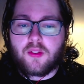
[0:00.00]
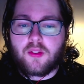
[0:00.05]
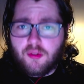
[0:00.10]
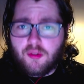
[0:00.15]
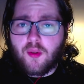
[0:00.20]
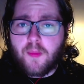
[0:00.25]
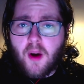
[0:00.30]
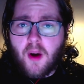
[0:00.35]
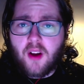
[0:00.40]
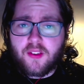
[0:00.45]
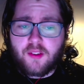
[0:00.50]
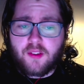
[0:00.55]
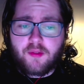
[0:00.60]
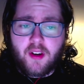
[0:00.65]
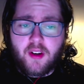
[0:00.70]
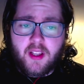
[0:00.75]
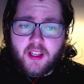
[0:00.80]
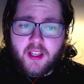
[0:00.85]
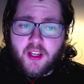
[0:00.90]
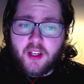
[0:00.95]
Through balls are
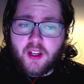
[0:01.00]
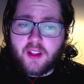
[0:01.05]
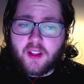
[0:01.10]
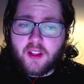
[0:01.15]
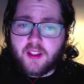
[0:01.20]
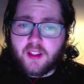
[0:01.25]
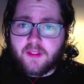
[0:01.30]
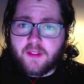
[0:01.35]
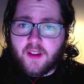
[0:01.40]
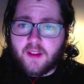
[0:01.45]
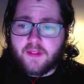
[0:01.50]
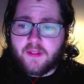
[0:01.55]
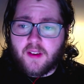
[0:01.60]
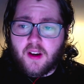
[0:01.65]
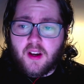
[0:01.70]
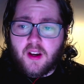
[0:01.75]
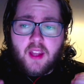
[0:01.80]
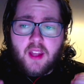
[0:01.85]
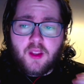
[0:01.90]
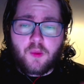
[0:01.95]
really good on this
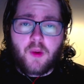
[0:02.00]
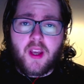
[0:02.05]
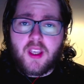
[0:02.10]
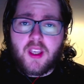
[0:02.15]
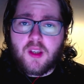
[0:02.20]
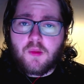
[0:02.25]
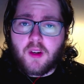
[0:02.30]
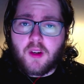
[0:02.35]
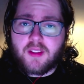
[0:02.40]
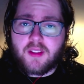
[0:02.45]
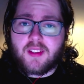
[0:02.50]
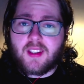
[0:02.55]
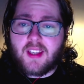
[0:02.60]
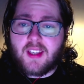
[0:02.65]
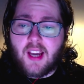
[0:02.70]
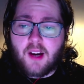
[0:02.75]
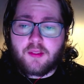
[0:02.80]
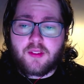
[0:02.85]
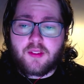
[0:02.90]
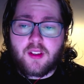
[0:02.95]
FIFA, and the way you want to
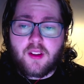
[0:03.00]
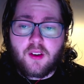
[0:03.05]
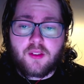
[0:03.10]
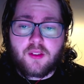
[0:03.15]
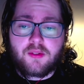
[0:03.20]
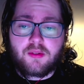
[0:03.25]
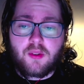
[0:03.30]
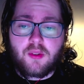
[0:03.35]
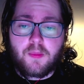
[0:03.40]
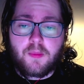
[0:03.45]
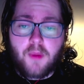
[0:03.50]
counter those through